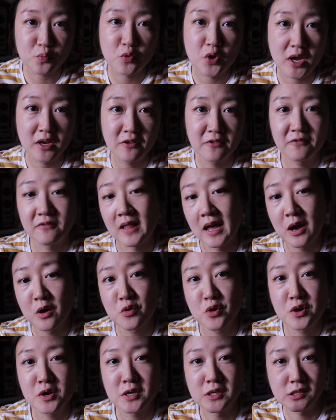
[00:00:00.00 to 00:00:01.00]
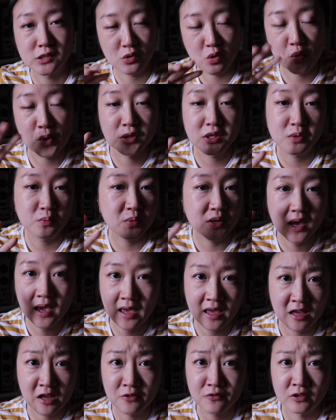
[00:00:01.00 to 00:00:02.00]
brand of flour is going to
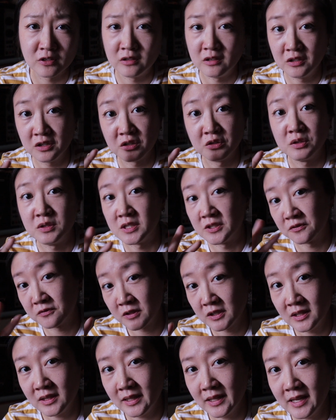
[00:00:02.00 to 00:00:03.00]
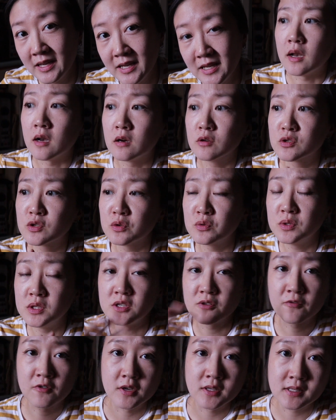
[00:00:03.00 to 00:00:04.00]
behave a little differently, and also
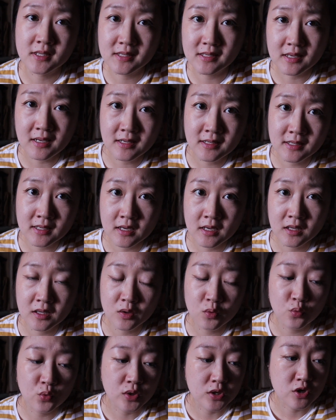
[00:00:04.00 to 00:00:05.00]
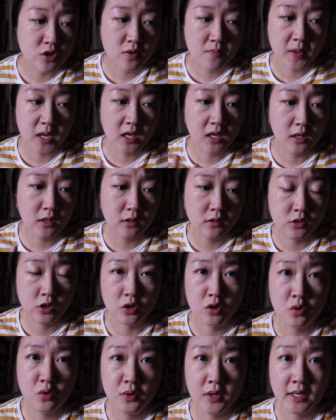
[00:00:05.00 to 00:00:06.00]
different season when you're making
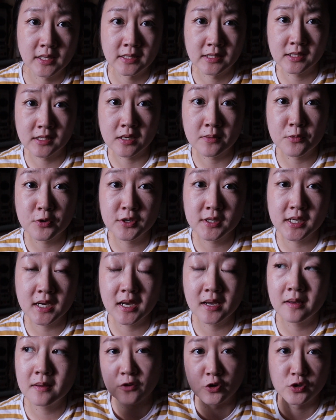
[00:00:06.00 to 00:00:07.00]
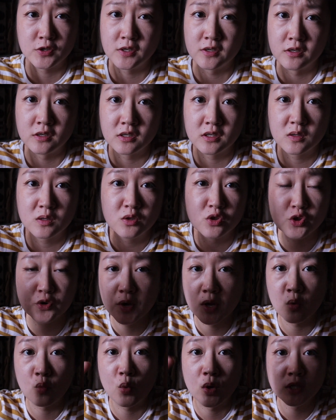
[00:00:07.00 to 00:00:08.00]
dough in summertime versus
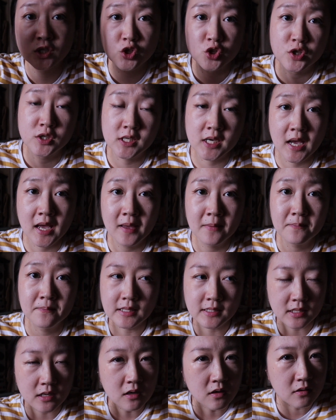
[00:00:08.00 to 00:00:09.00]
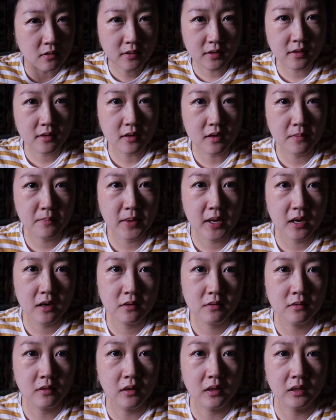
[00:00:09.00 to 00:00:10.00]
during winter time. It's all gonna come
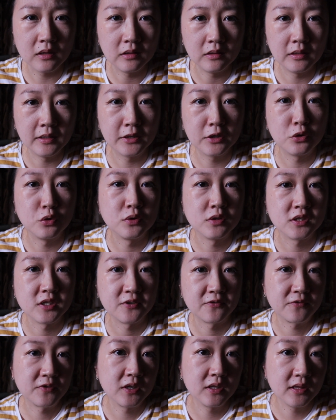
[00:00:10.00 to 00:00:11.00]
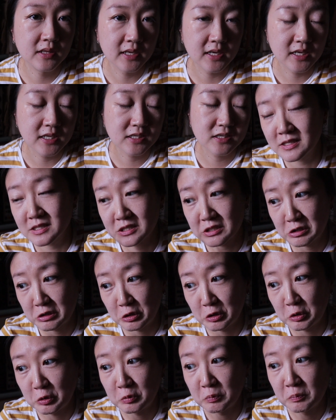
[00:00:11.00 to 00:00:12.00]
out a little differently.
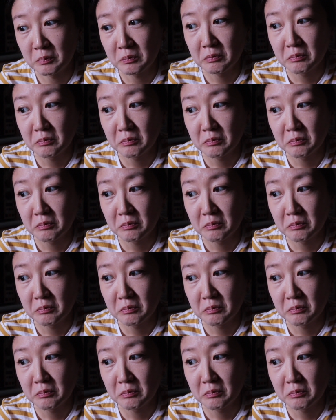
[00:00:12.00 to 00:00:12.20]
So